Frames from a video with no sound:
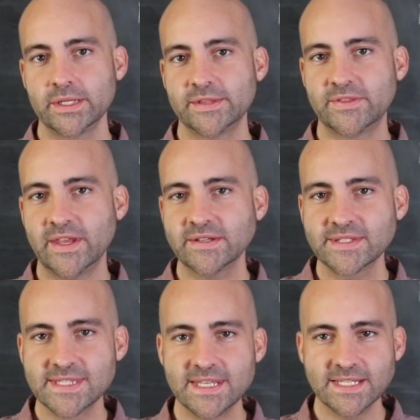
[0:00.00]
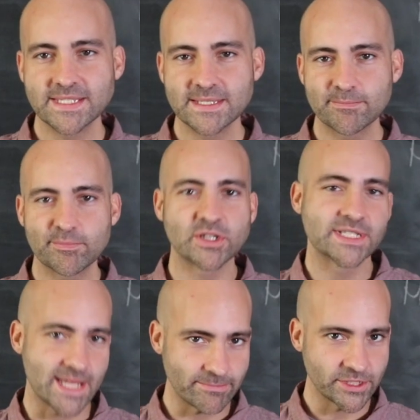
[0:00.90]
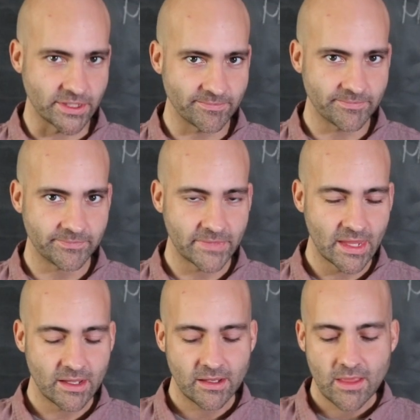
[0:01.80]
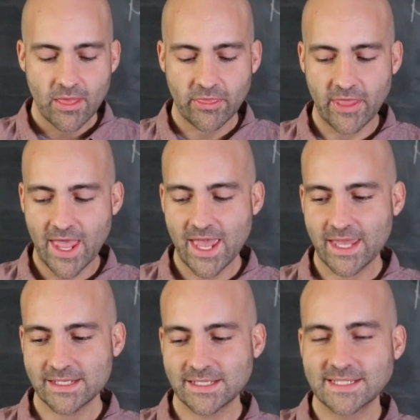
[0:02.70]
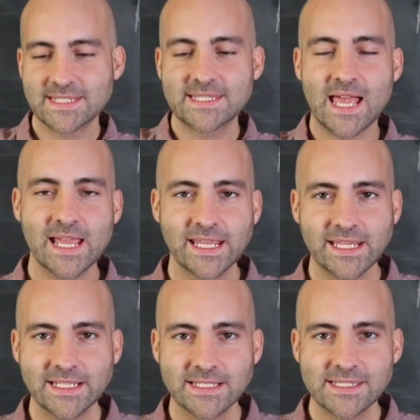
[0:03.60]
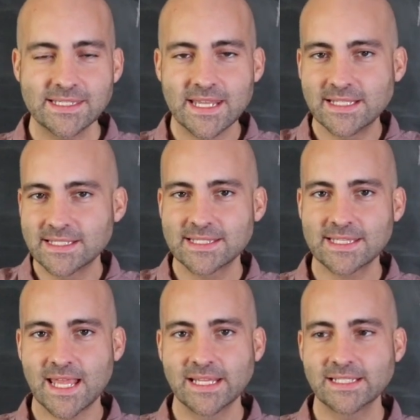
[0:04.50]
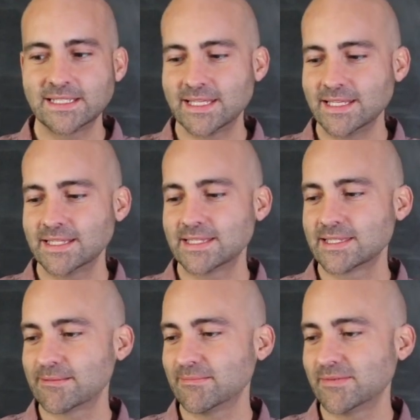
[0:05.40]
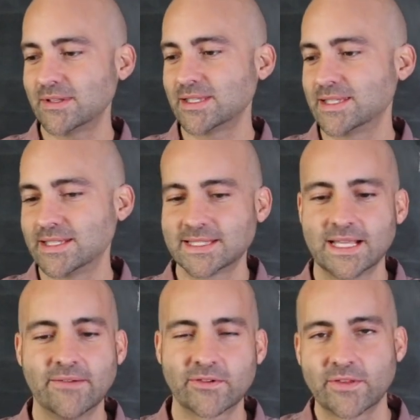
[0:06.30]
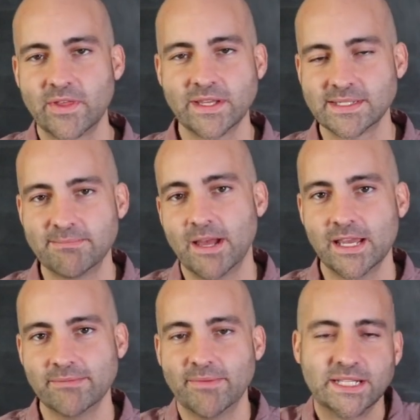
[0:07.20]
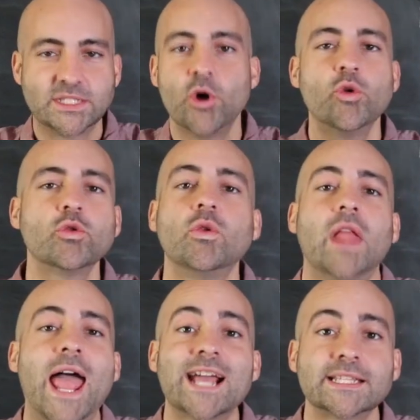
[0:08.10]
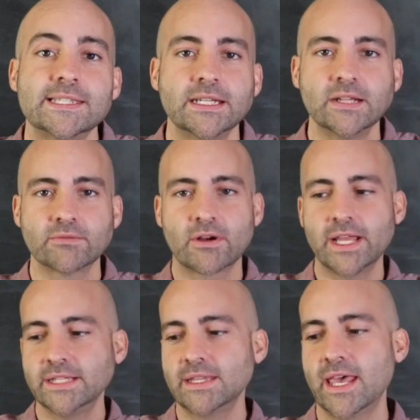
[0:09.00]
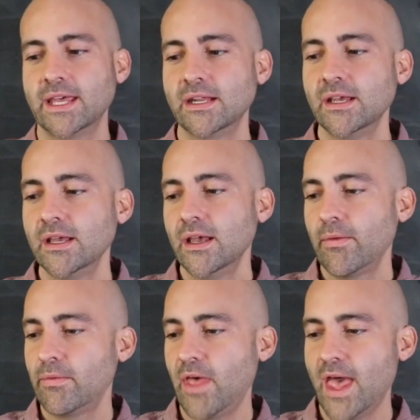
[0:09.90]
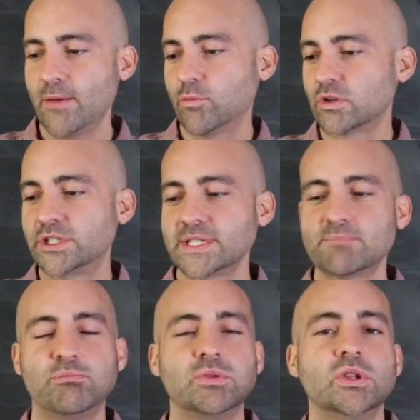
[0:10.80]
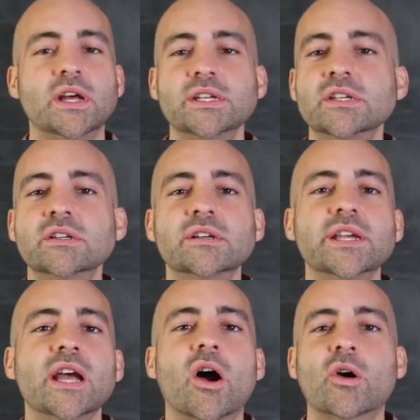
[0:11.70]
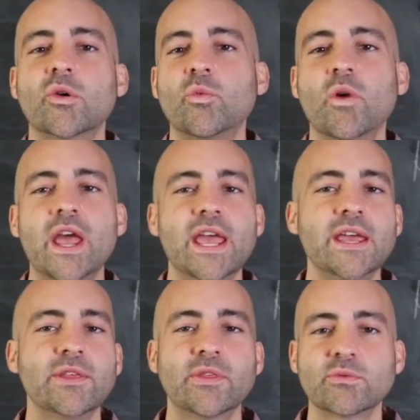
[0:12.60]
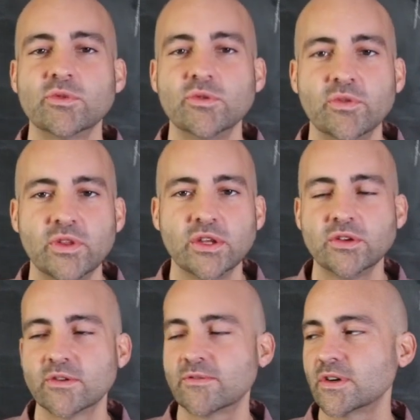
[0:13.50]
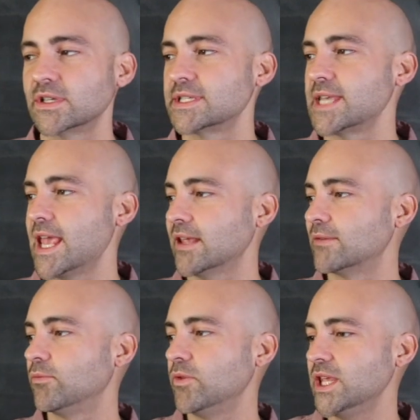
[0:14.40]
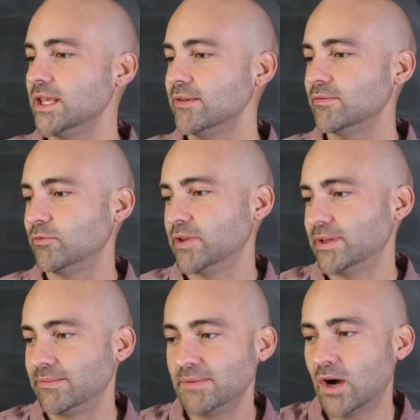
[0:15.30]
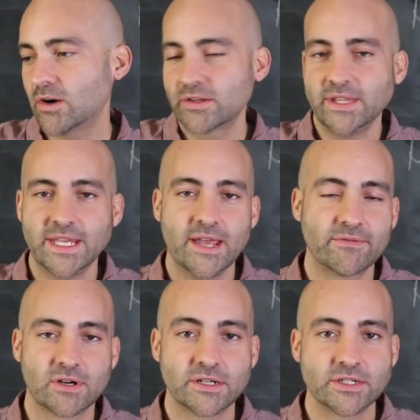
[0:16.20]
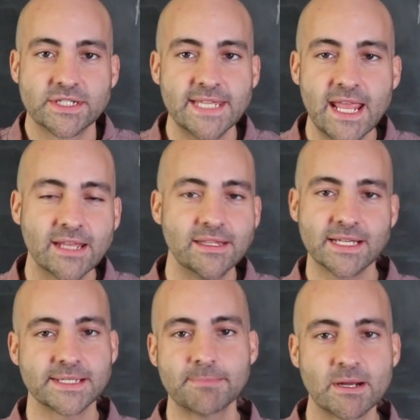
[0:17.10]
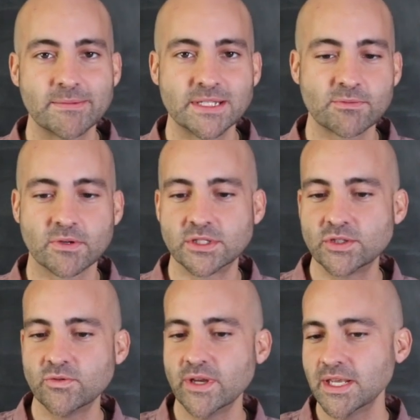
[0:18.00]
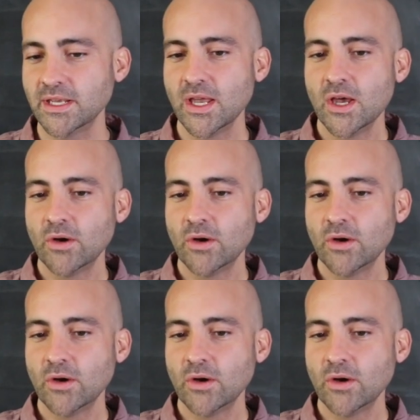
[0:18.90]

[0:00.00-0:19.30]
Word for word: There's this perception that science and scientists discover things by by total accident, right? That that we're just blundering our way through the universe, and we we hardly ever understand the experiments we're doing.